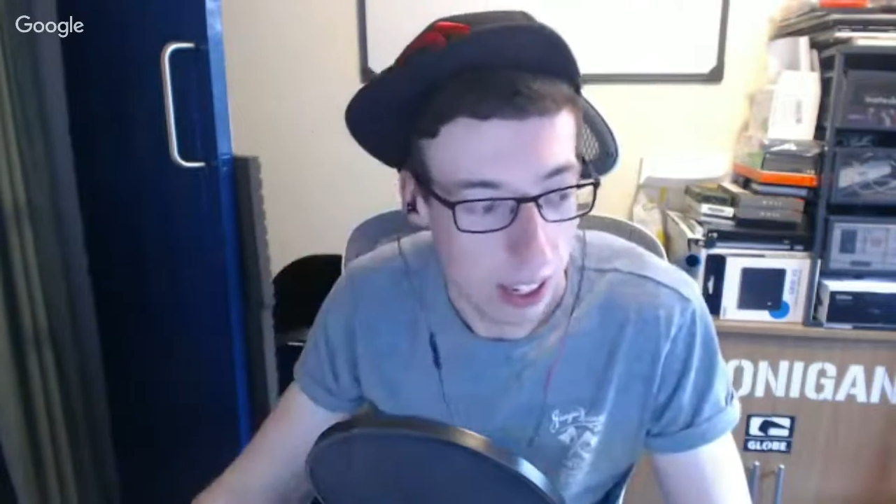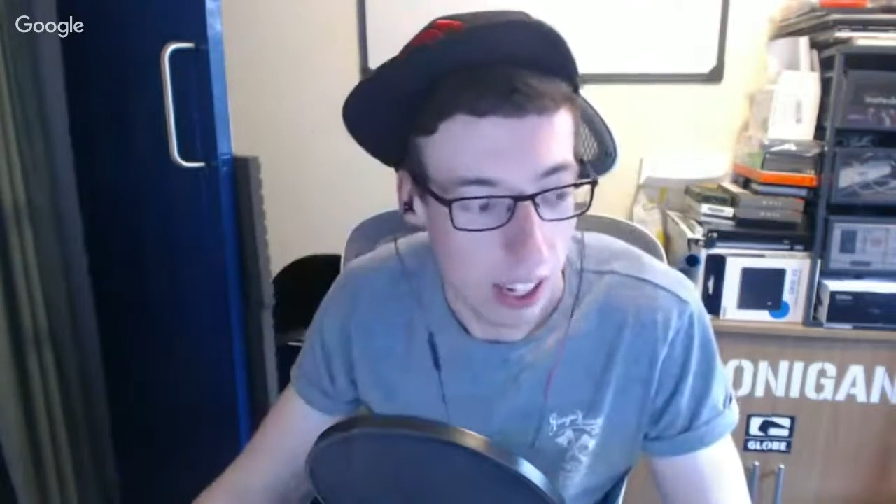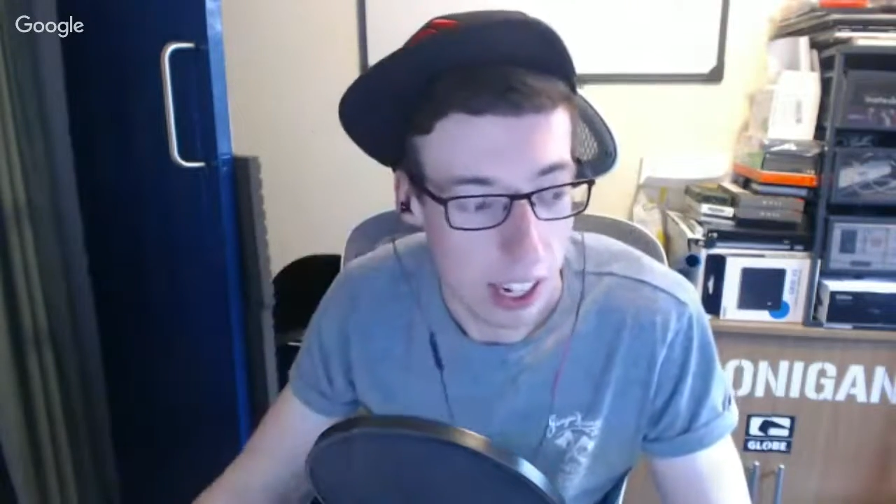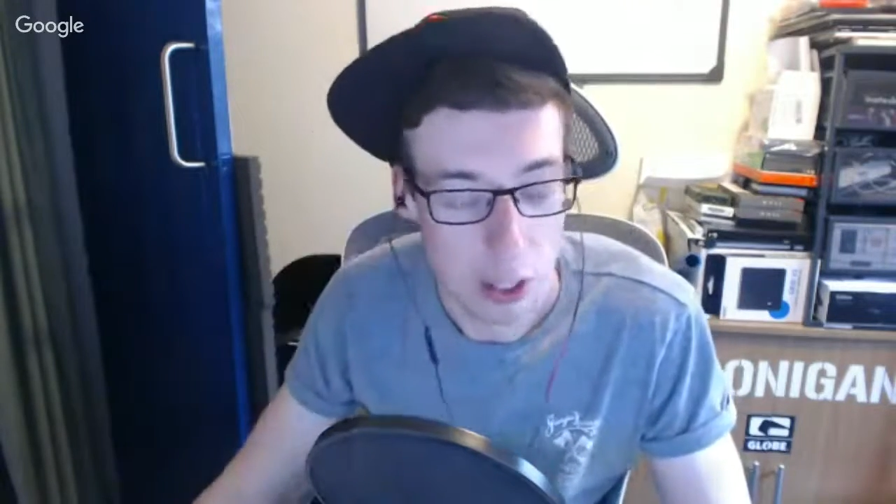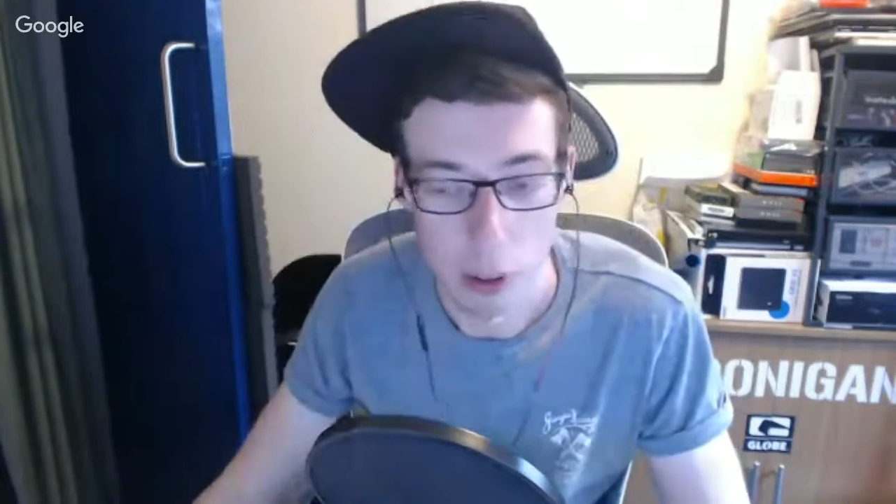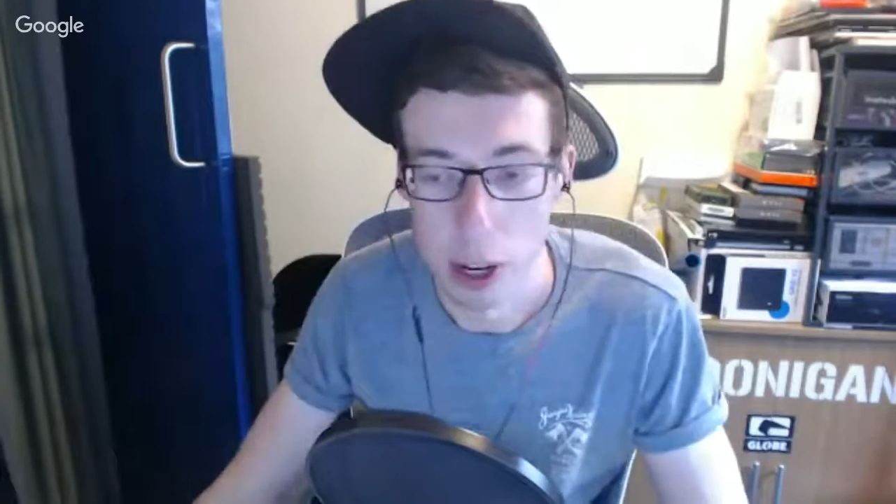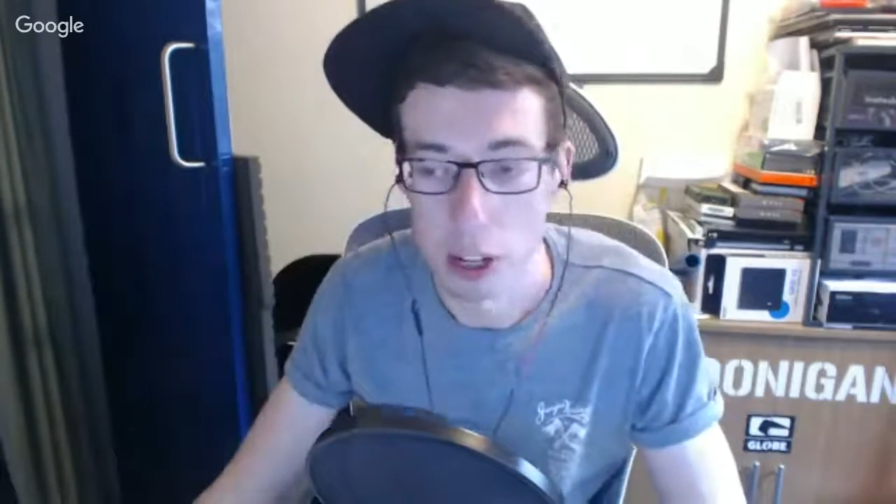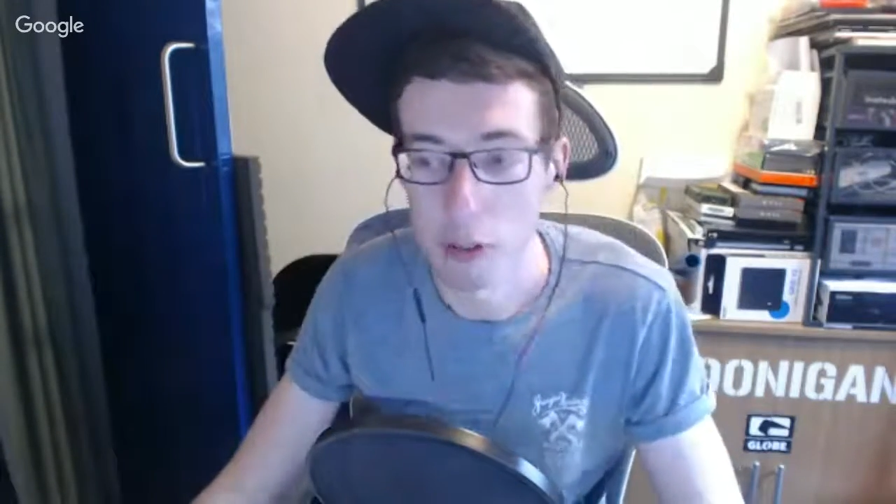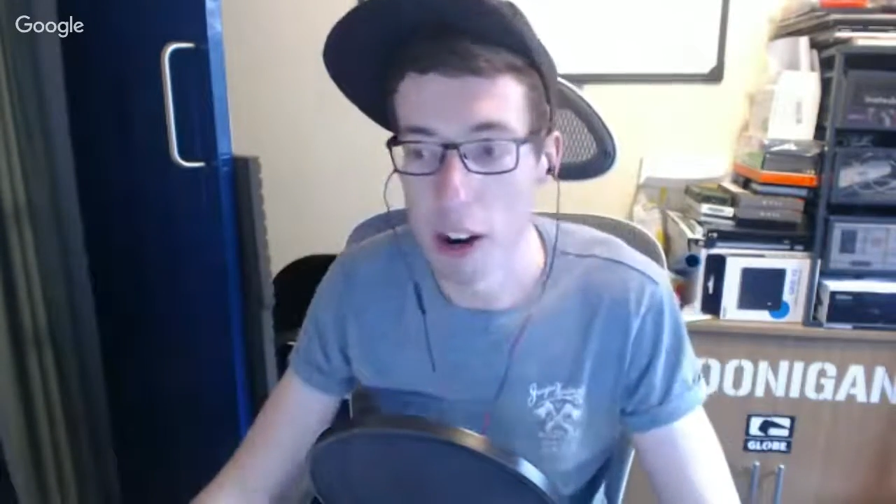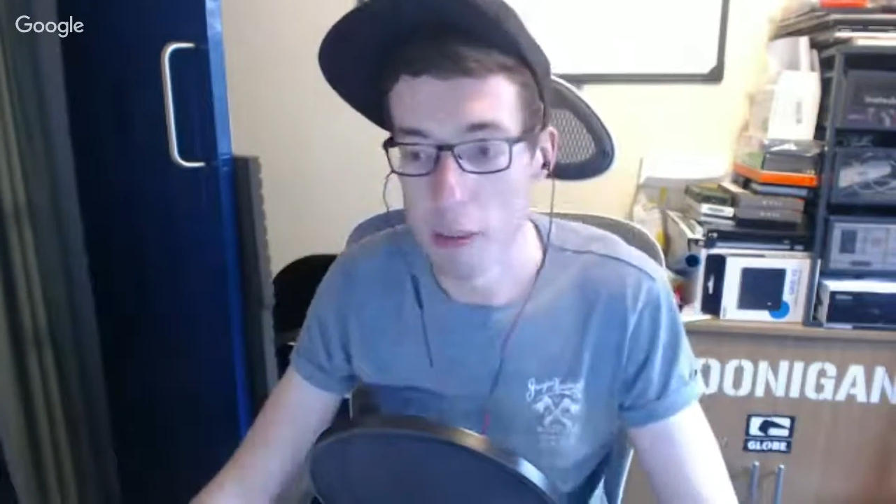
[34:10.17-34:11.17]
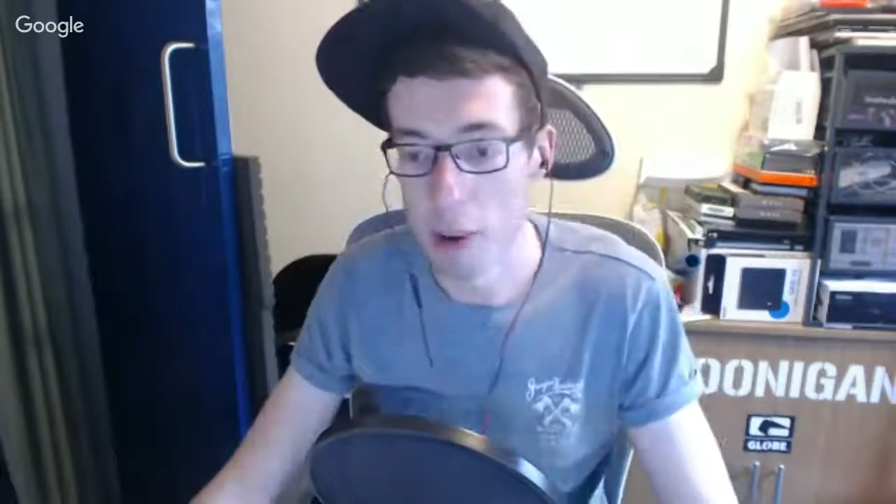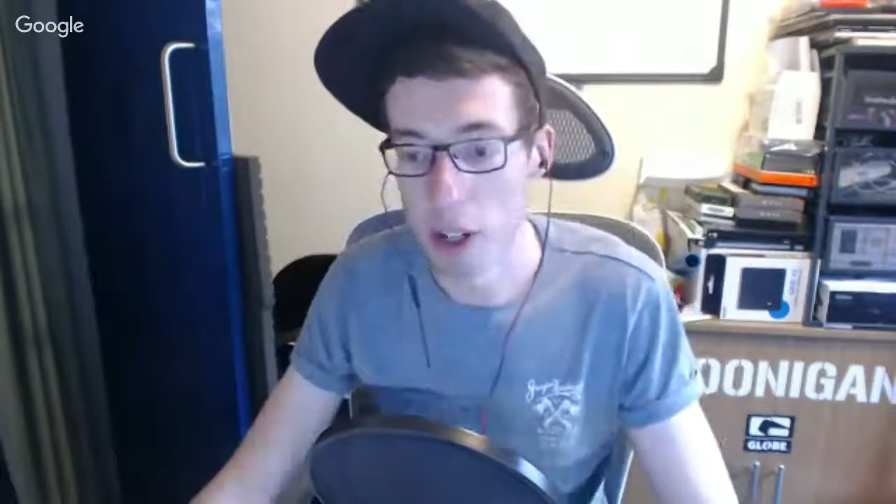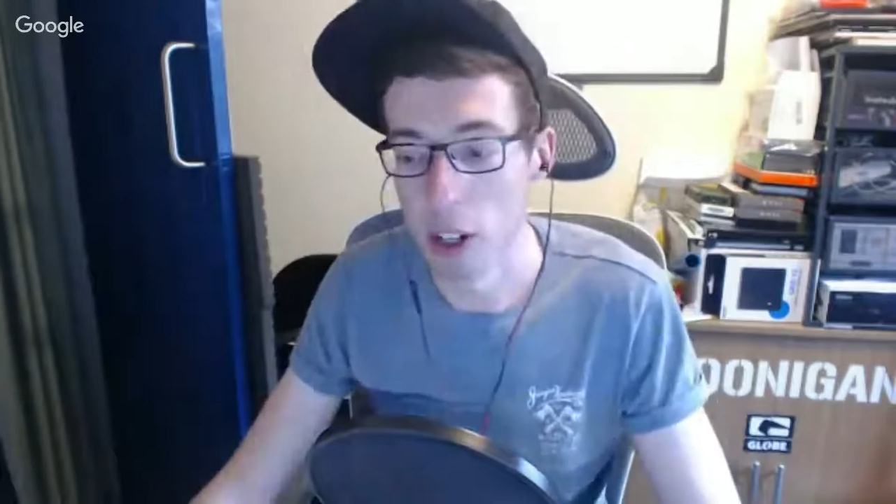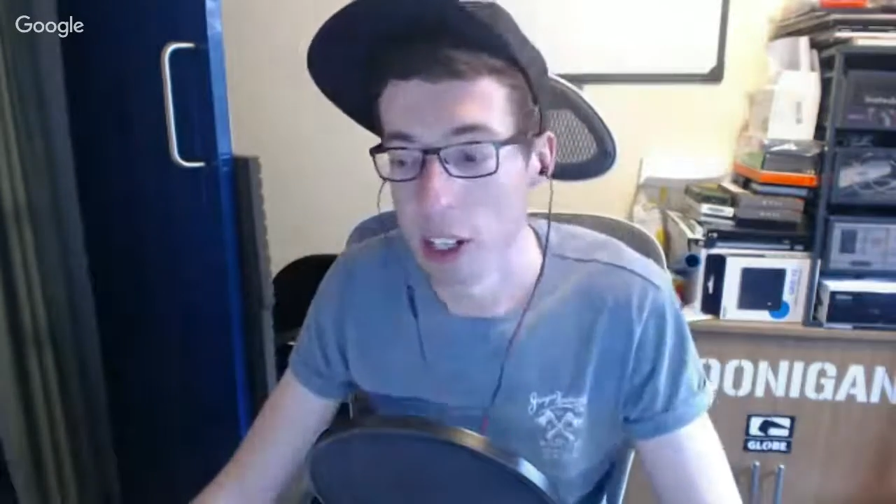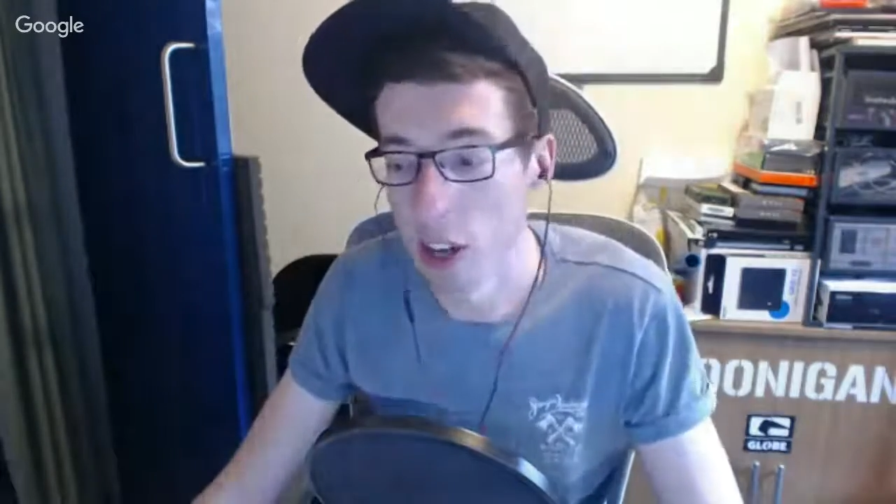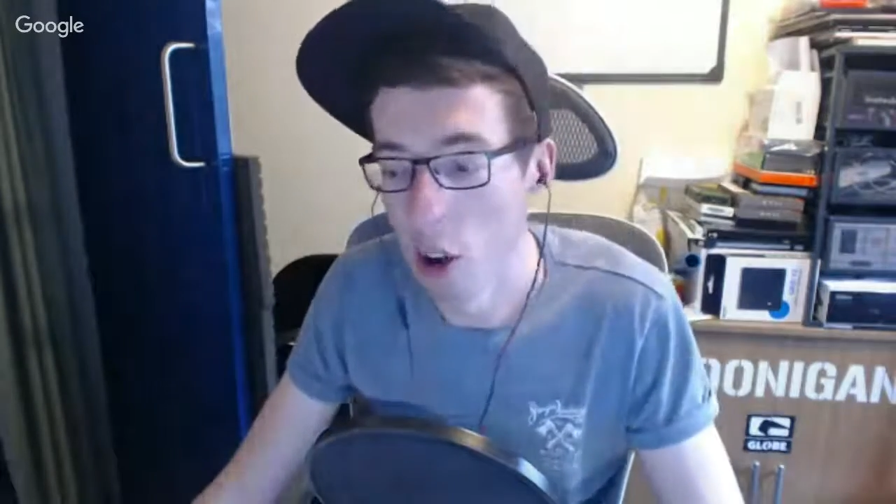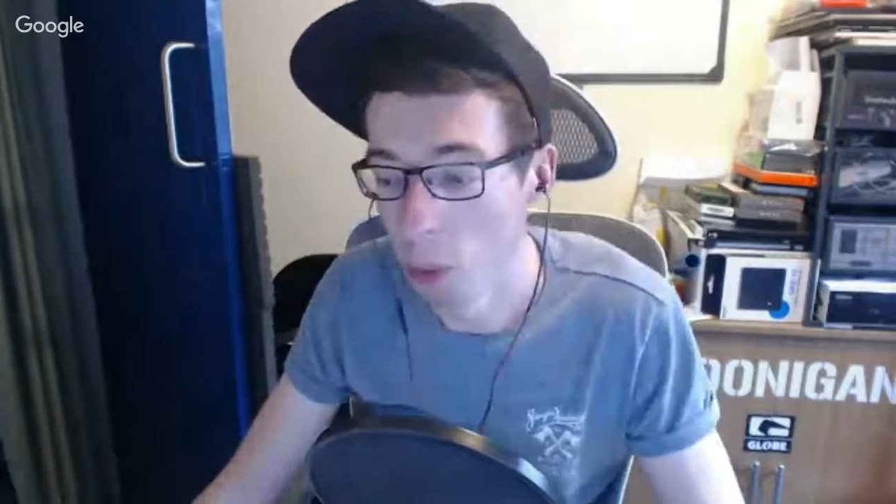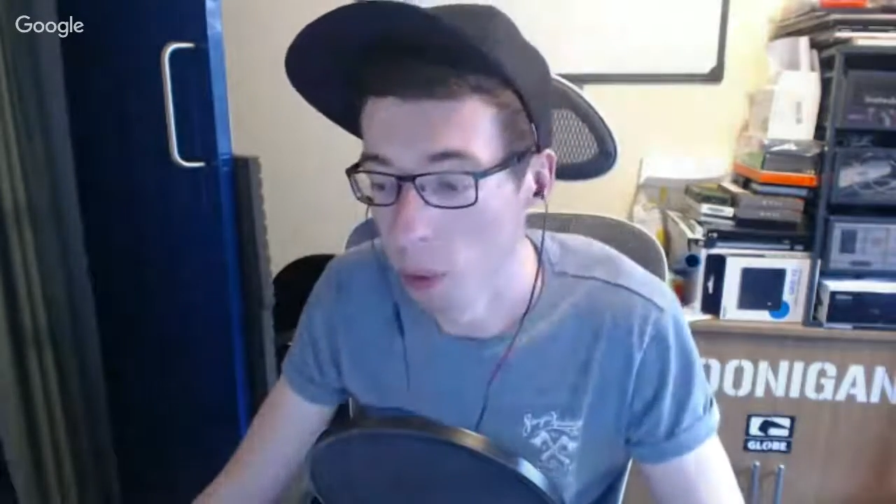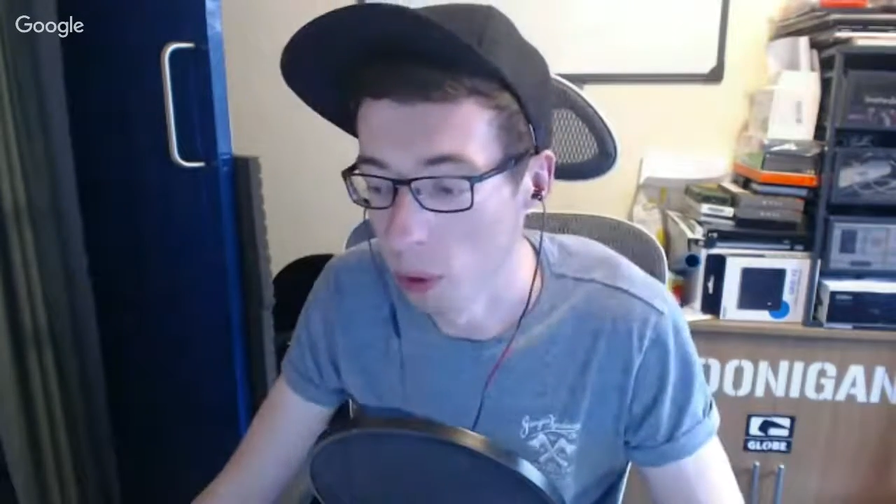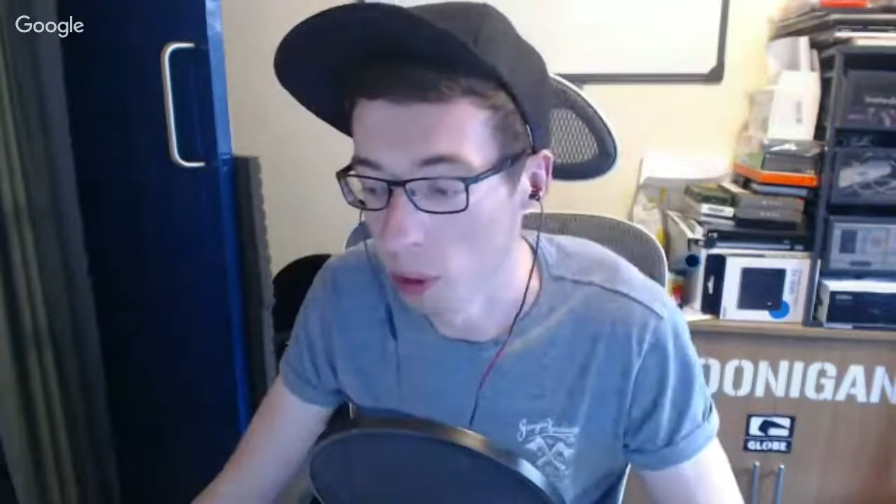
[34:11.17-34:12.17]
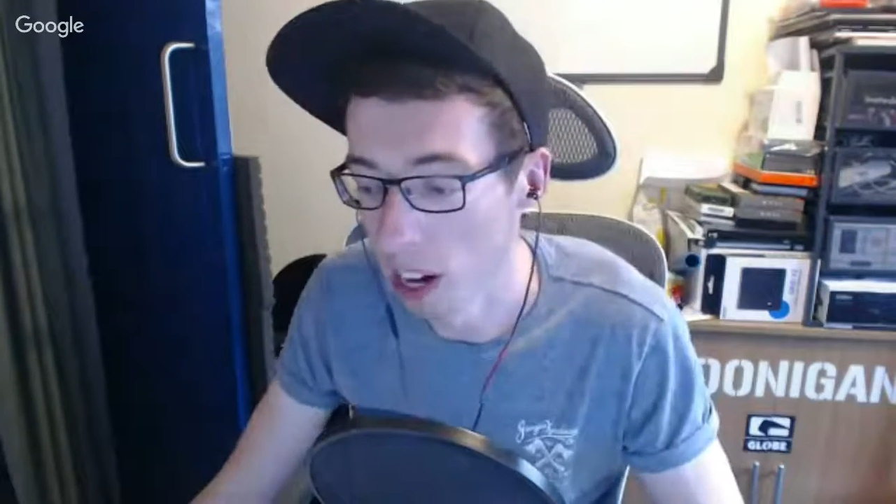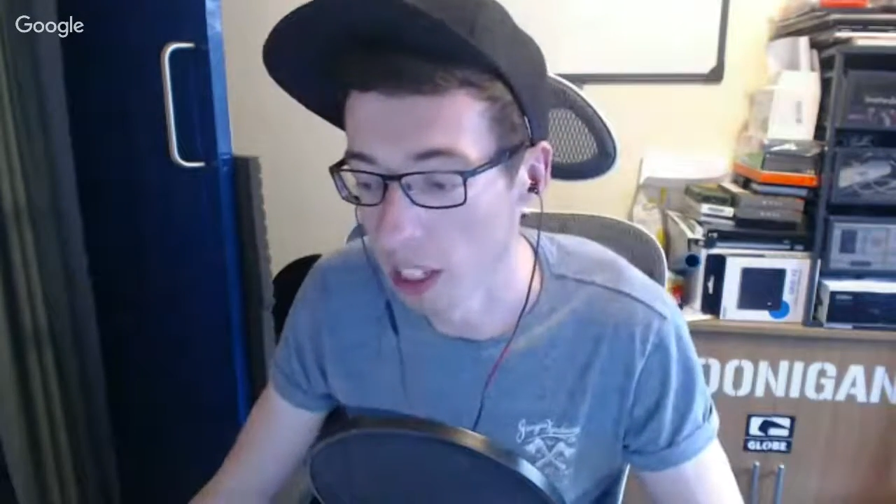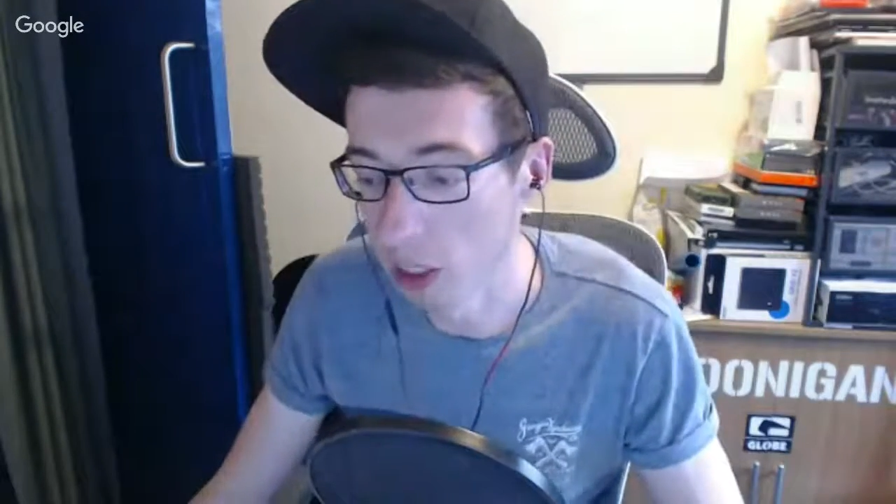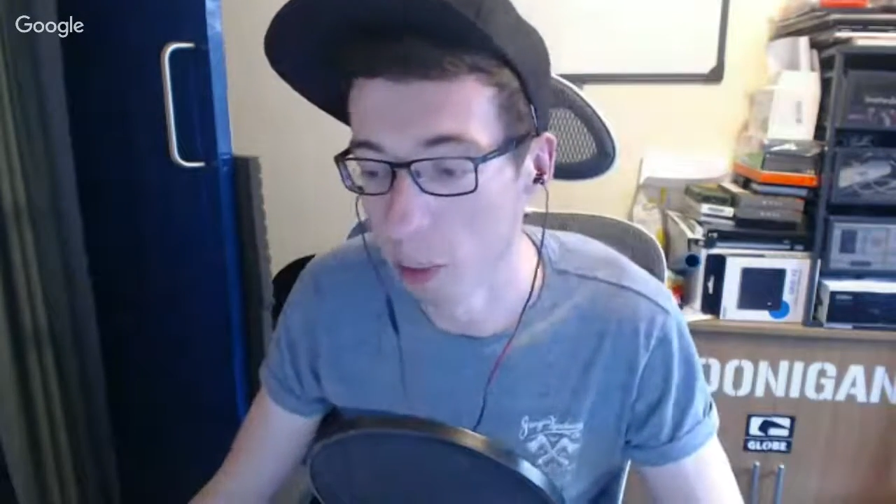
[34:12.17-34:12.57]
it's very much like Hot Wheels tracks,